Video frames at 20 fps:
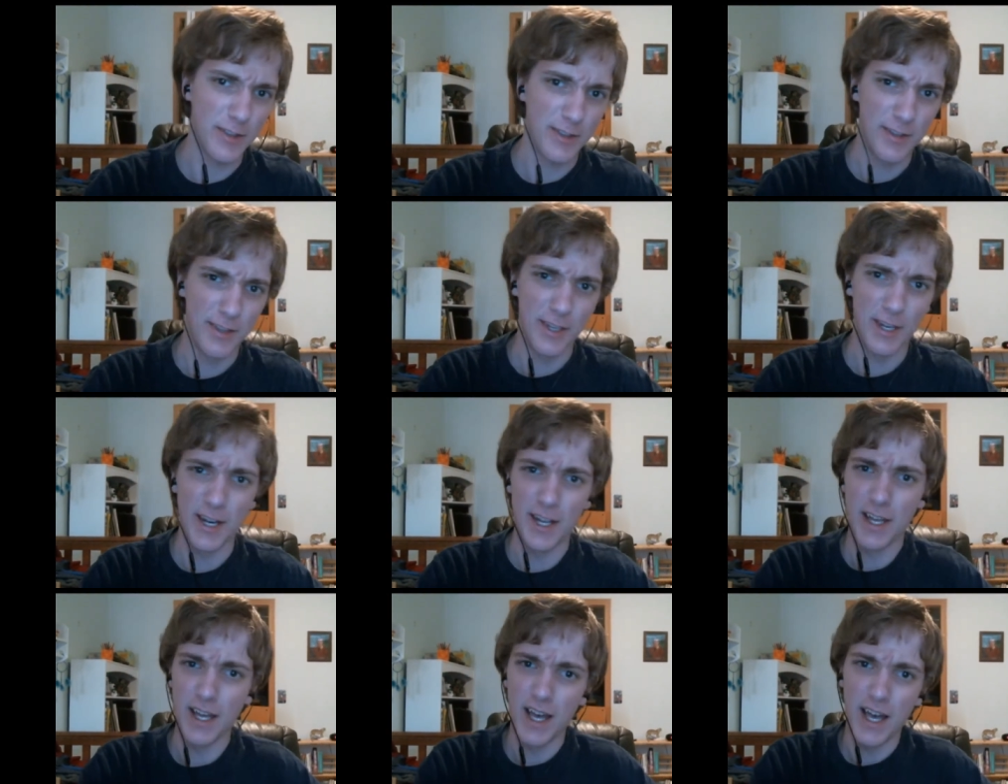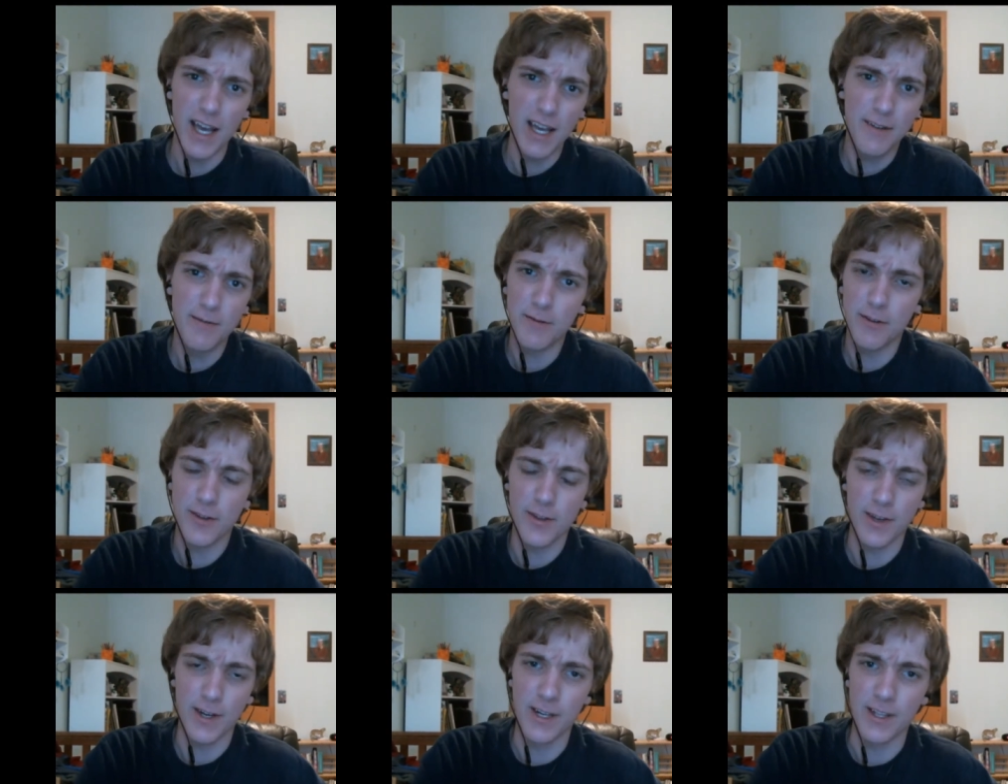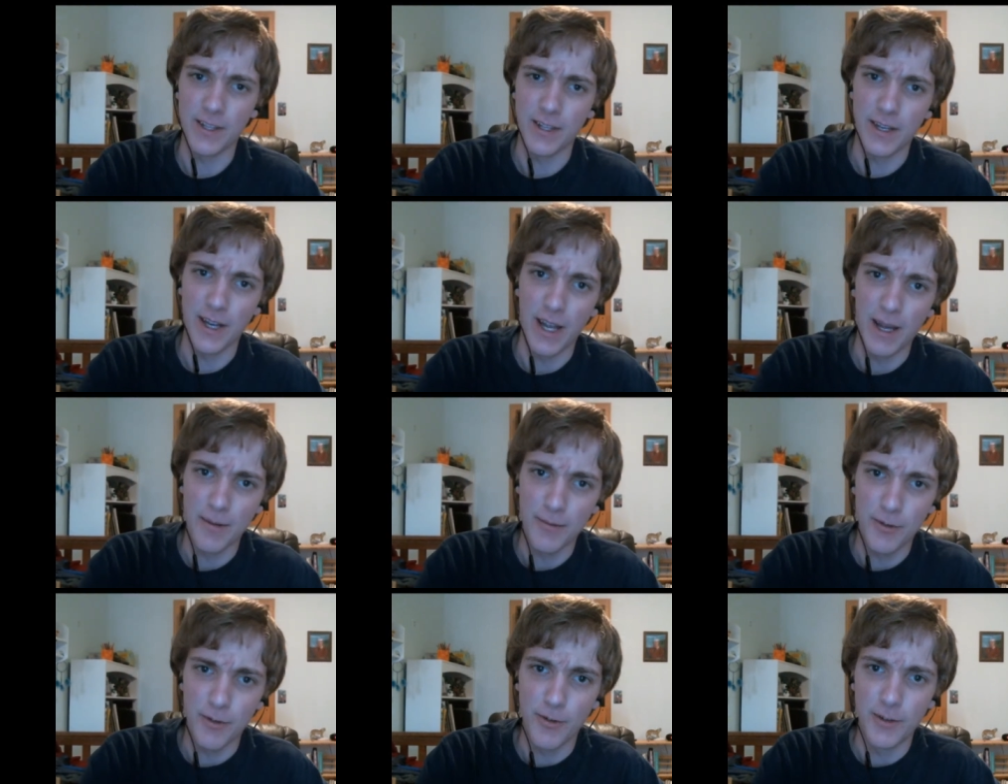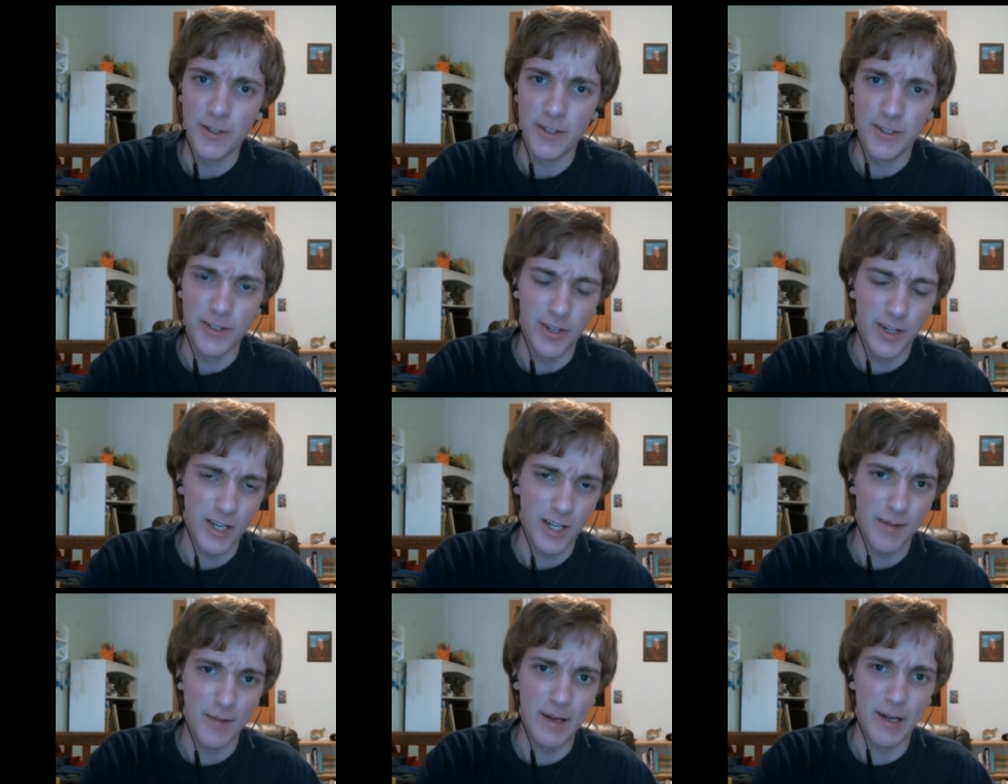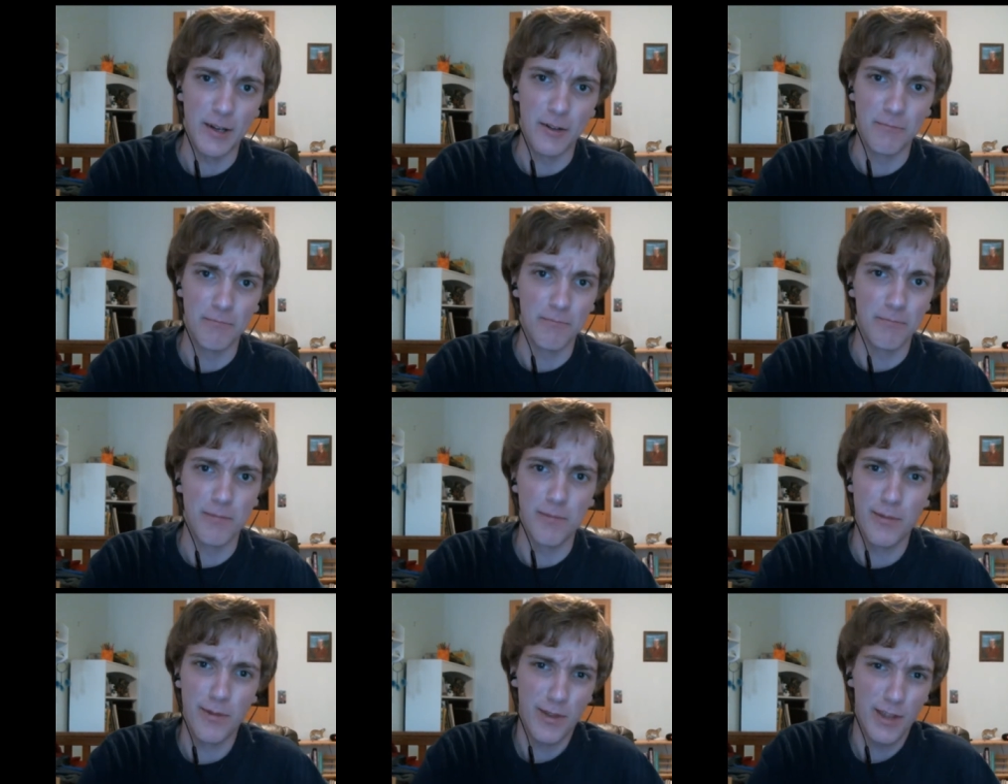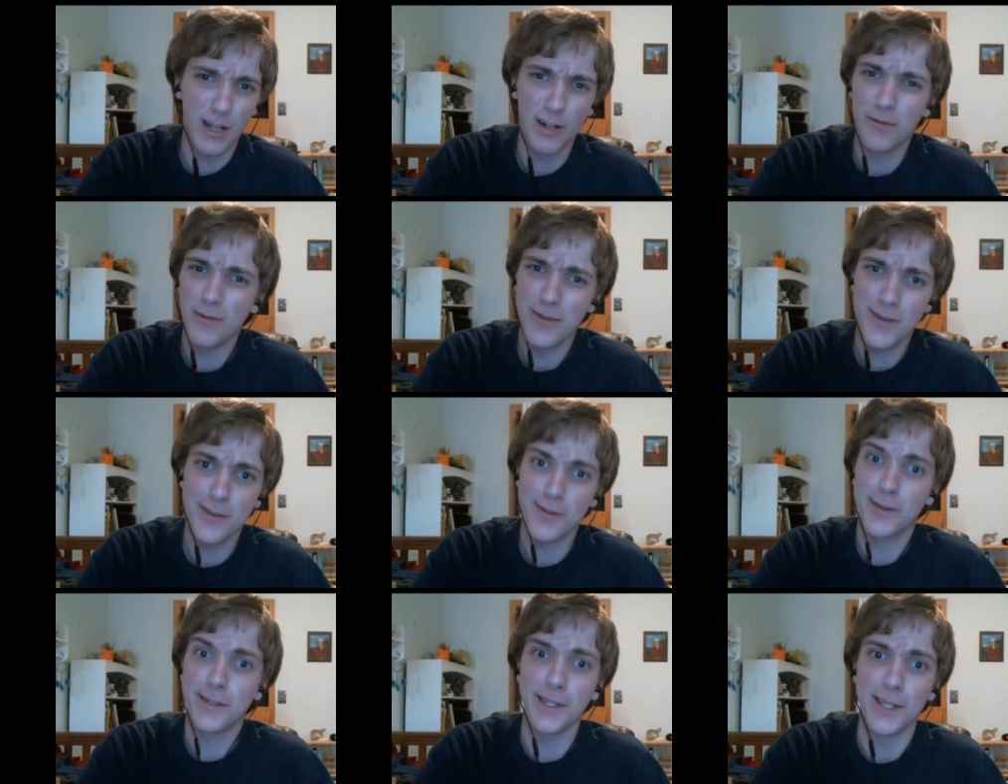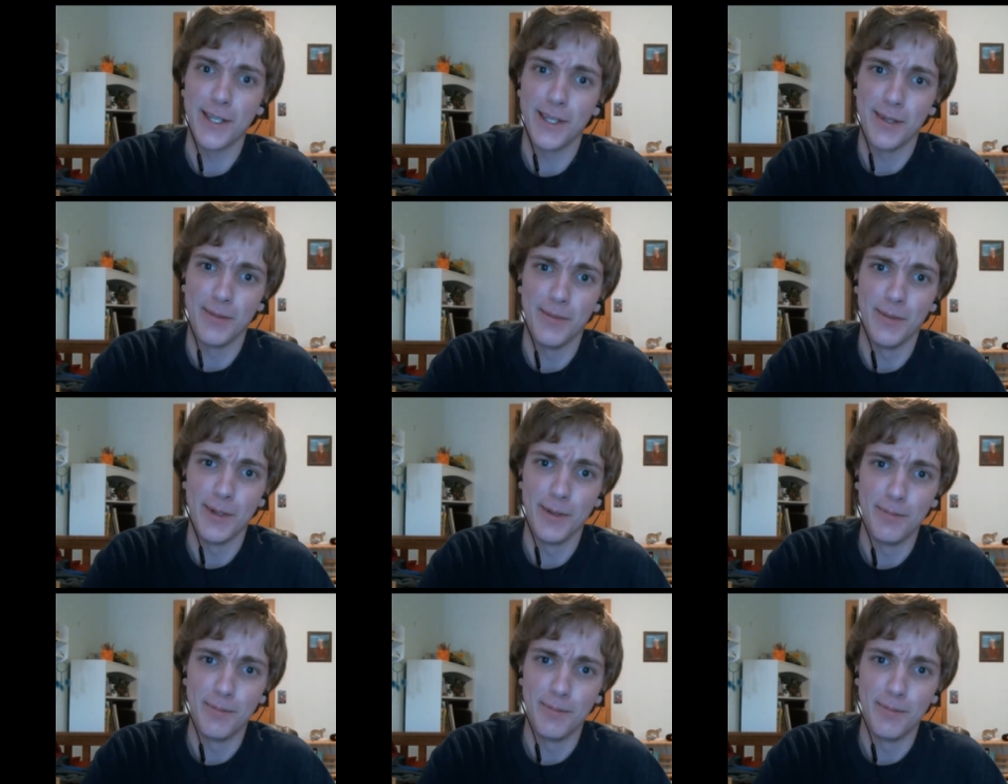and today I've decided that I'm going to talk about self-esteem.